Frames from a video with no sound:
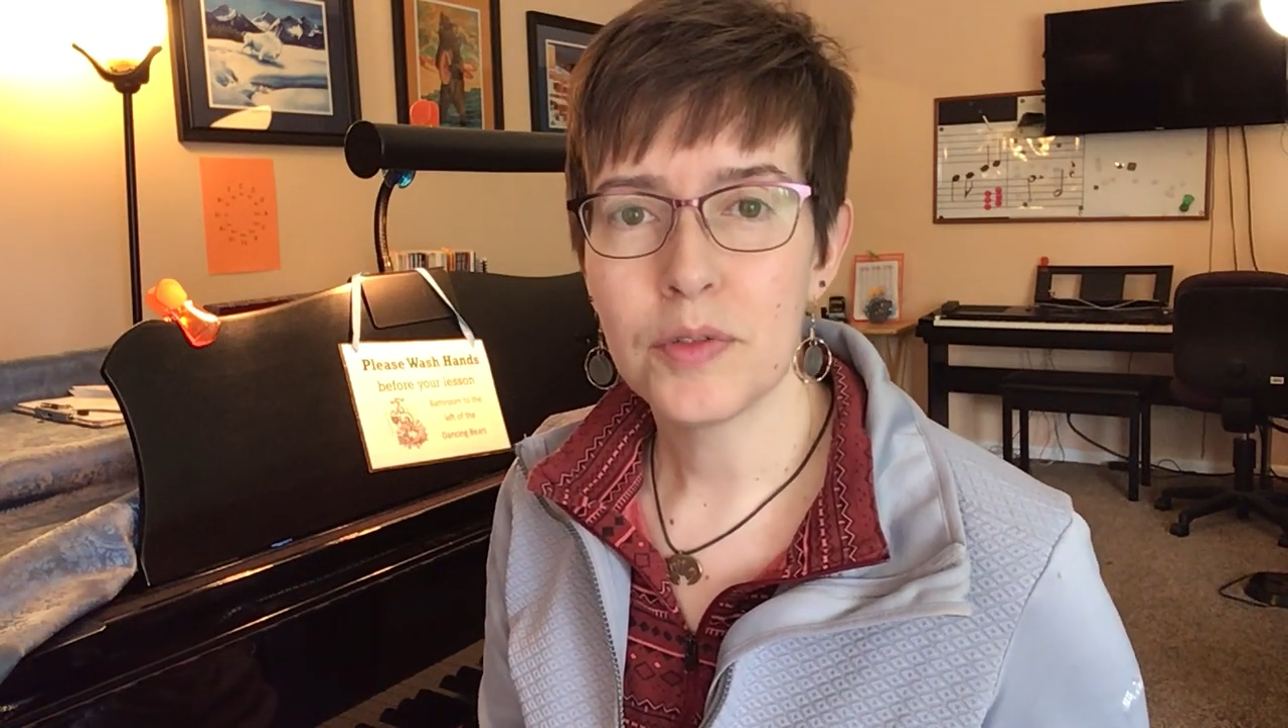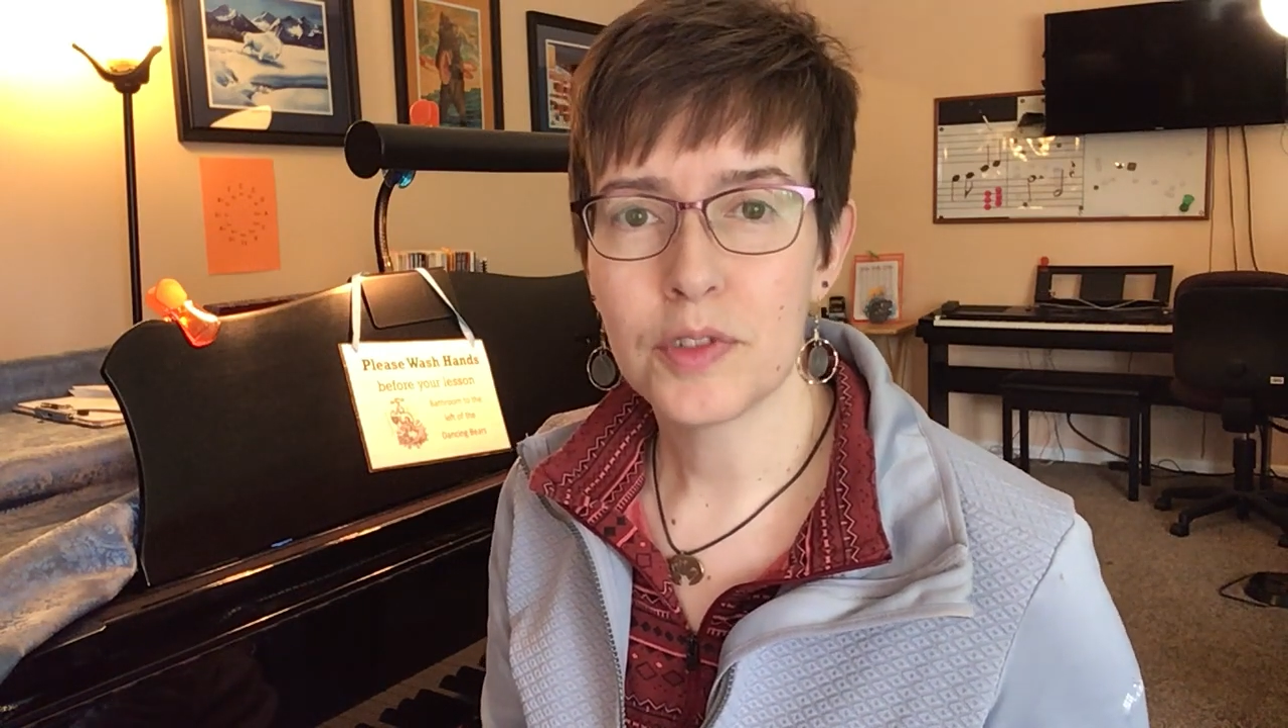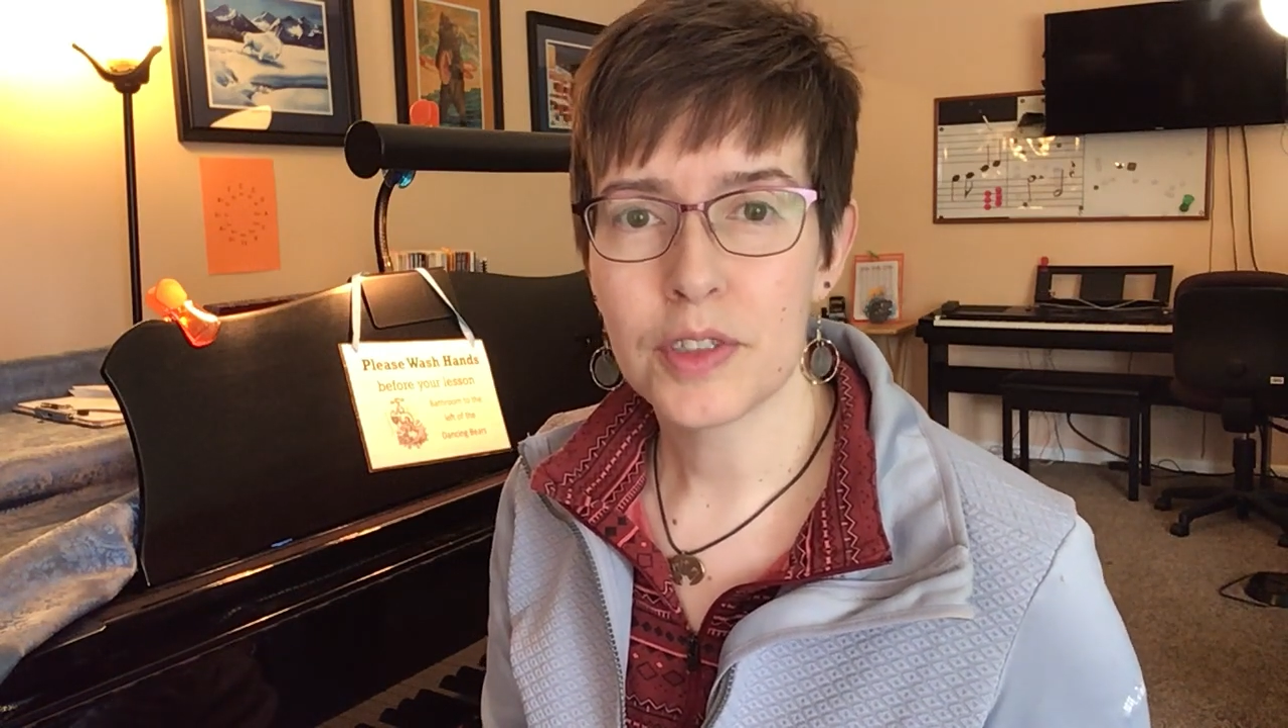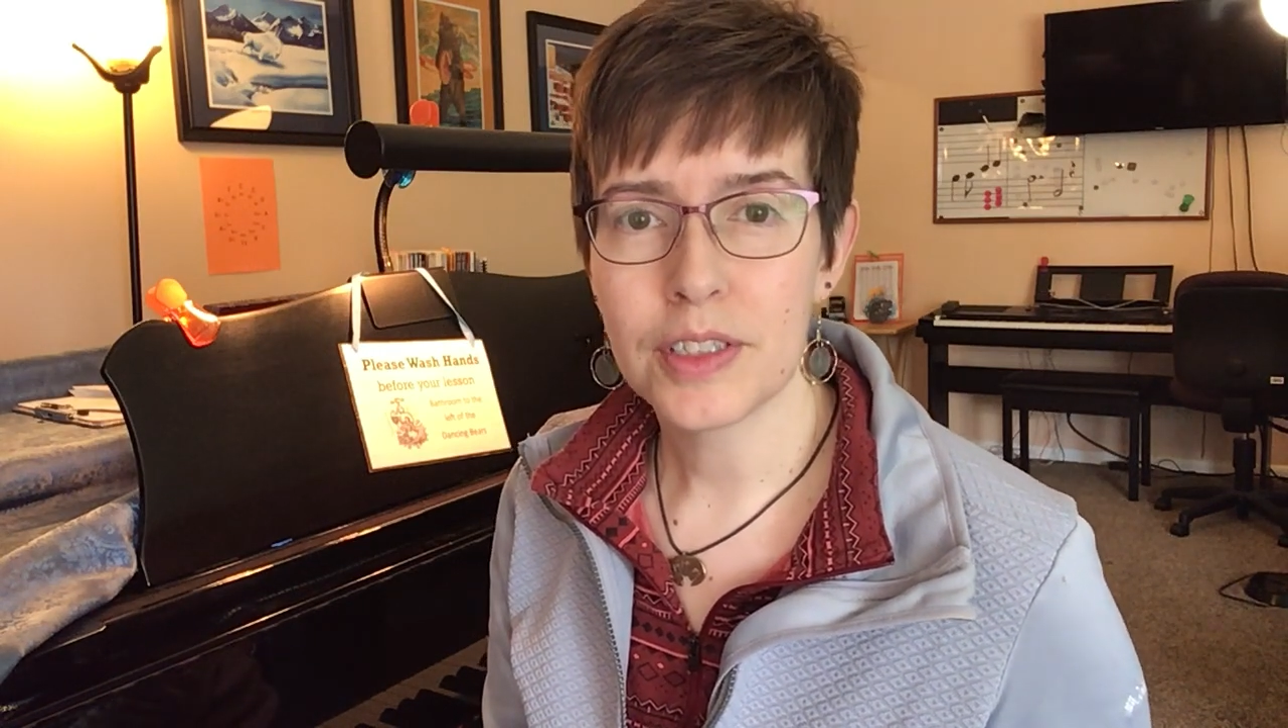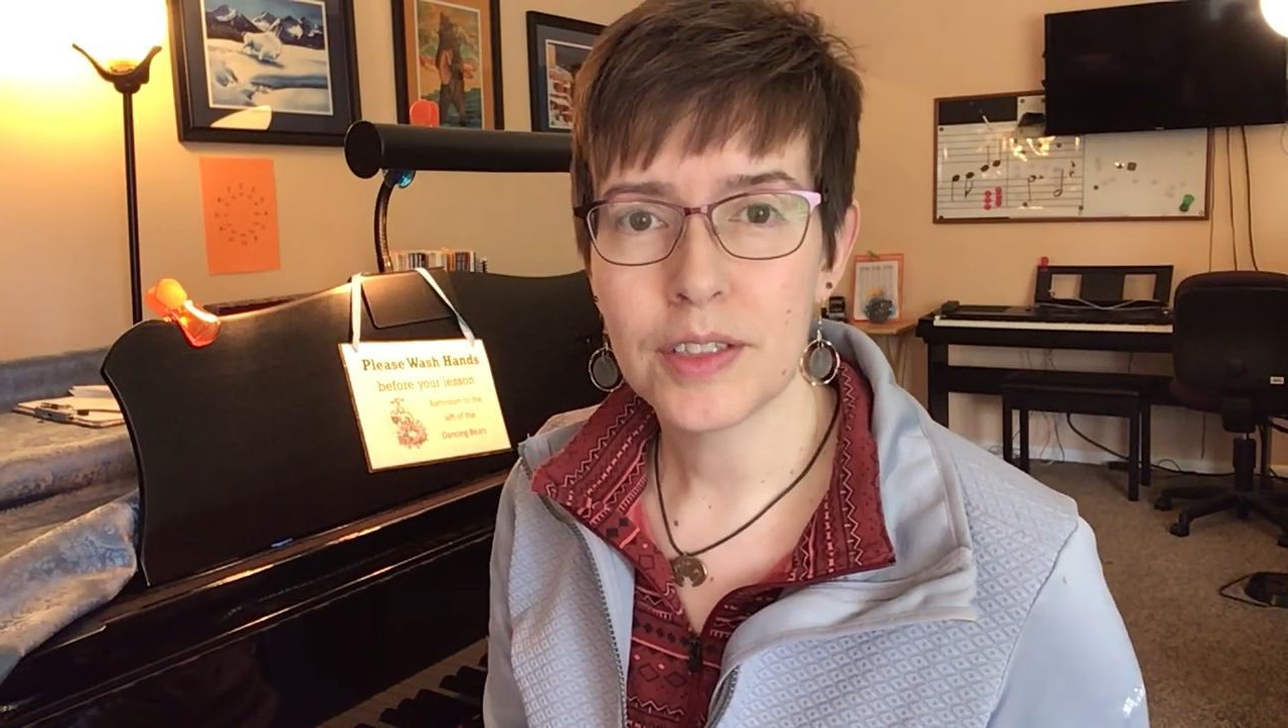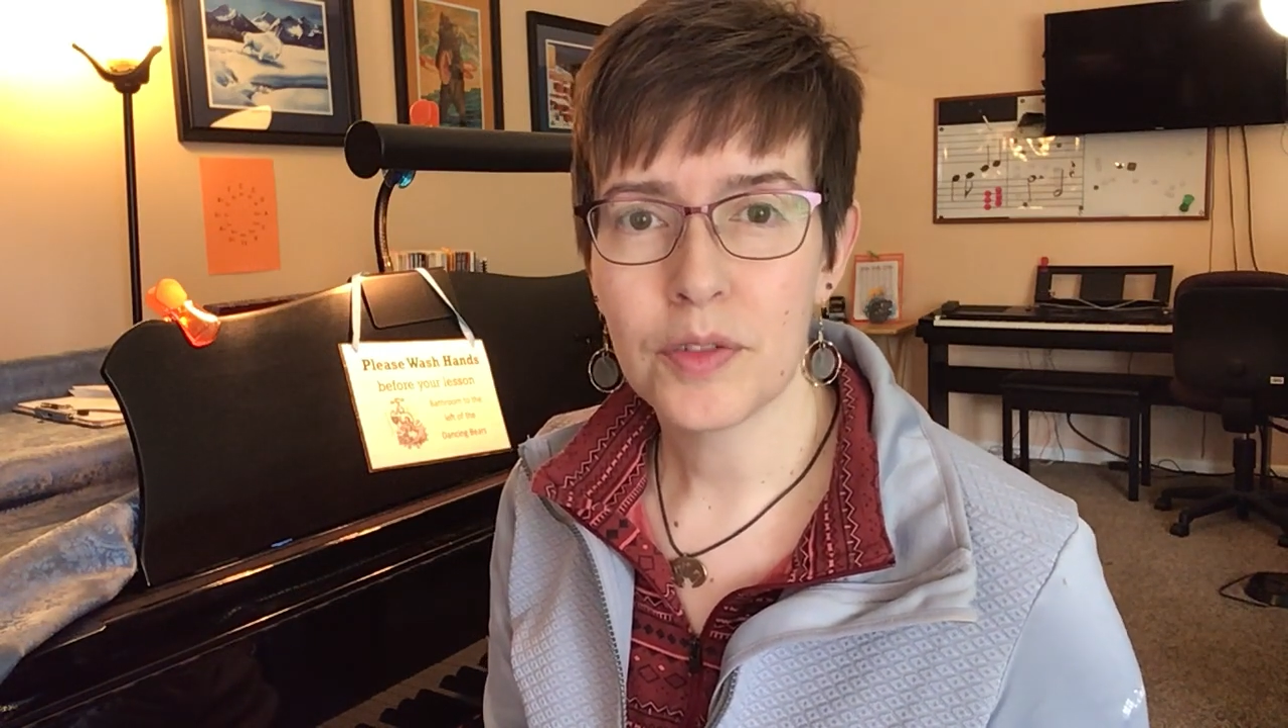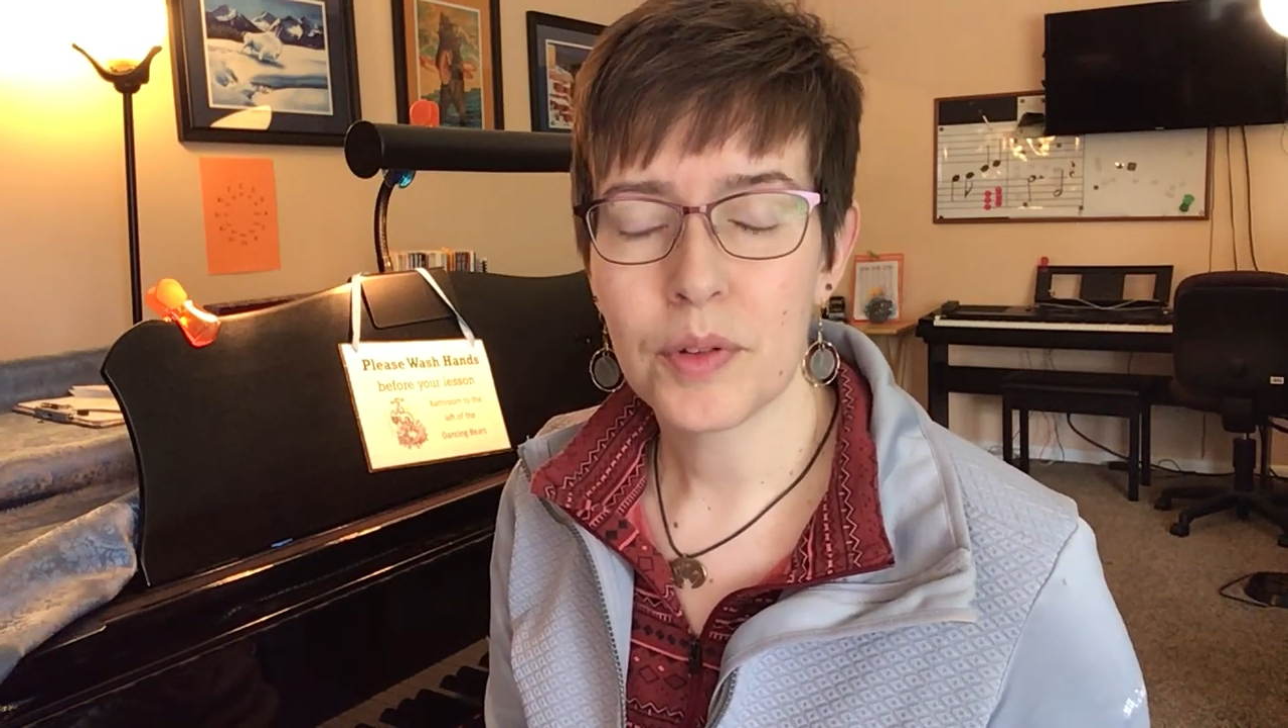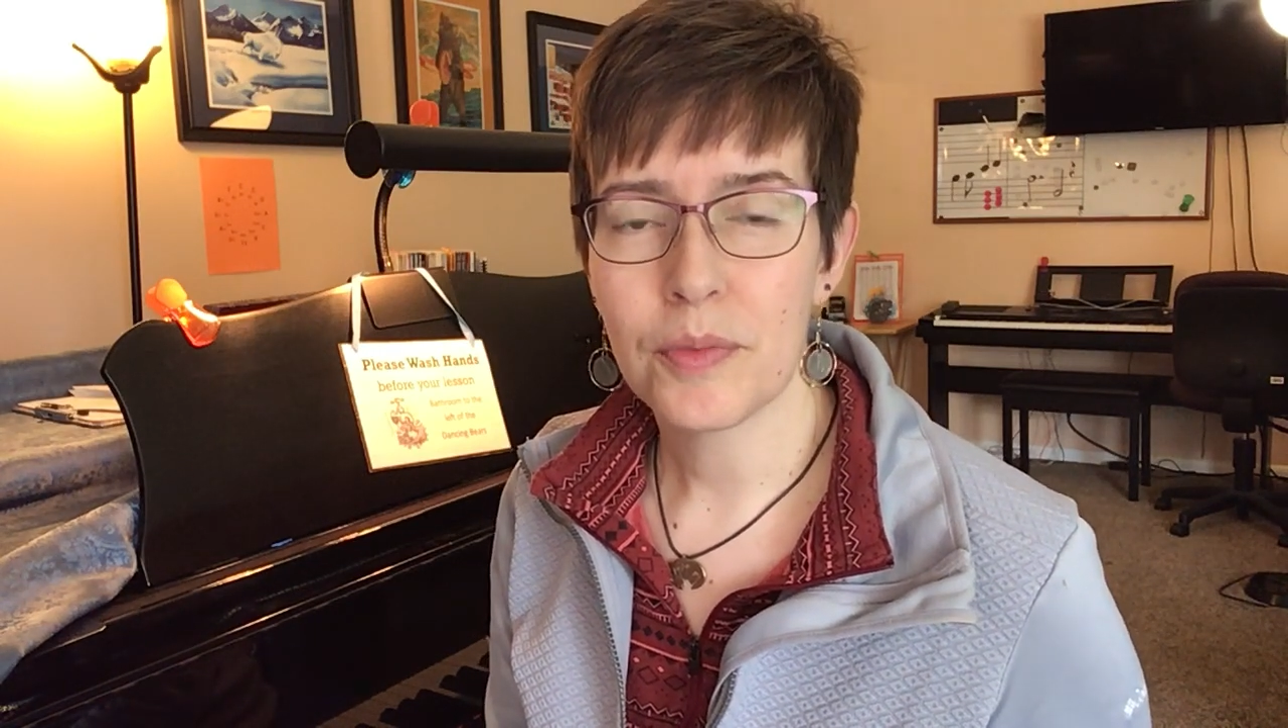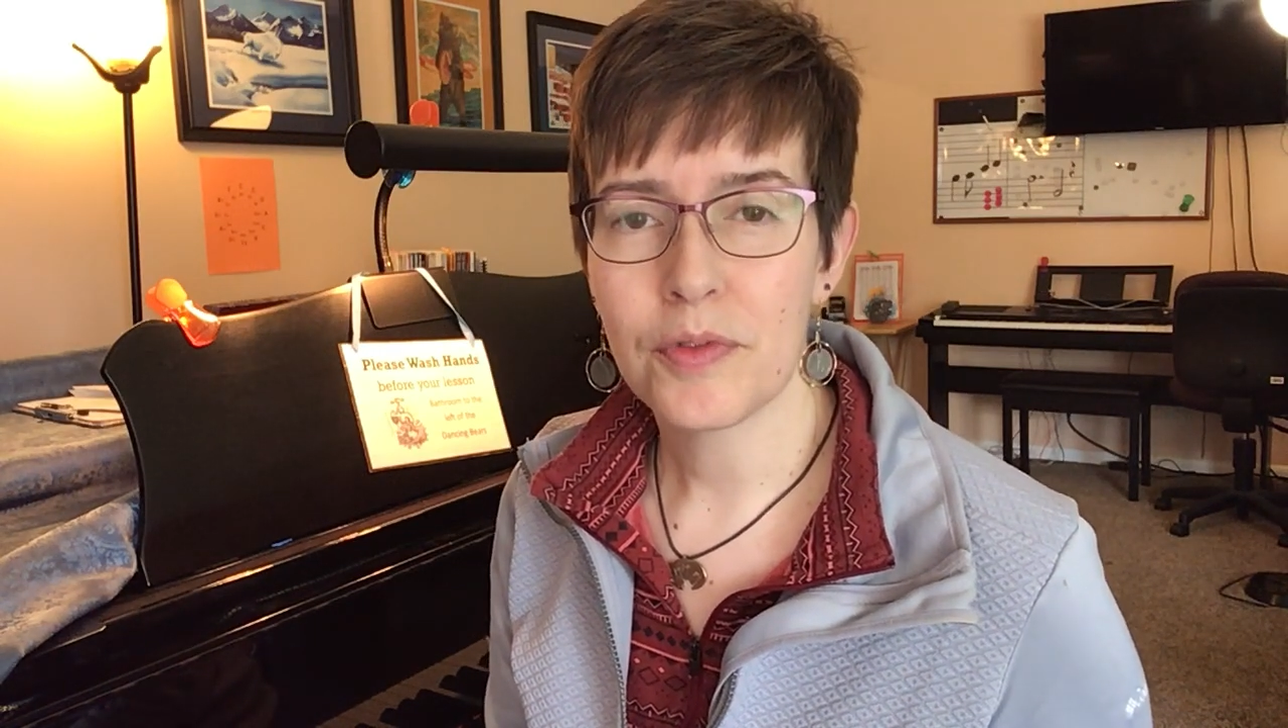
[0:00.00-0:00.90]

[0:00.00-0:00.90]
versions from